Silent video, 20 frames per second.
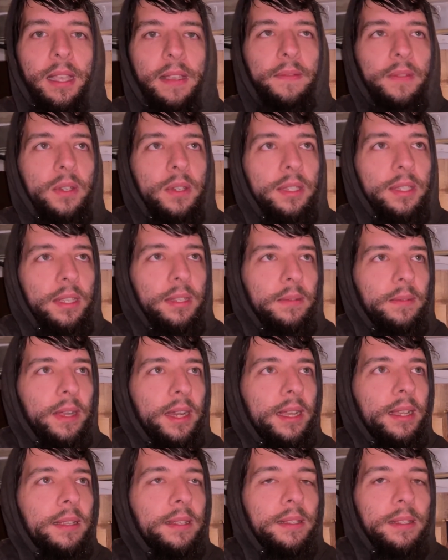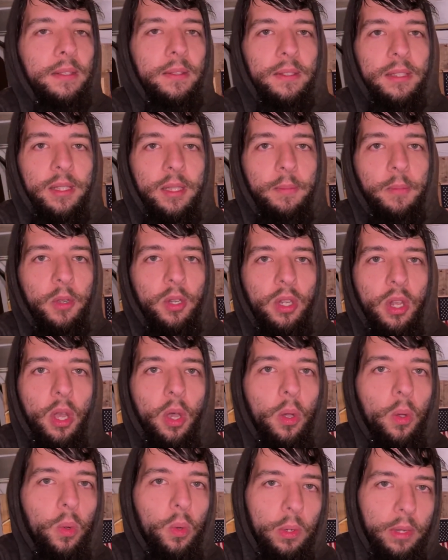after sunrise it was super
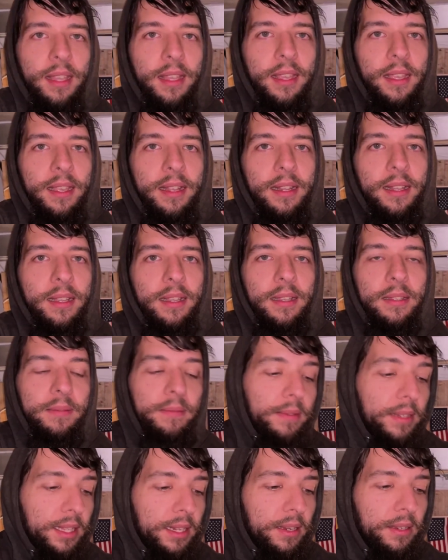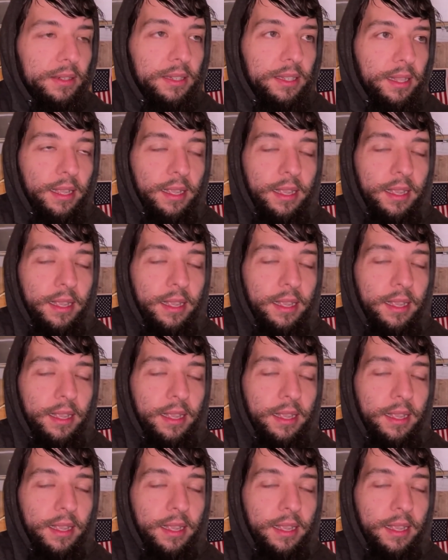cold, and you know,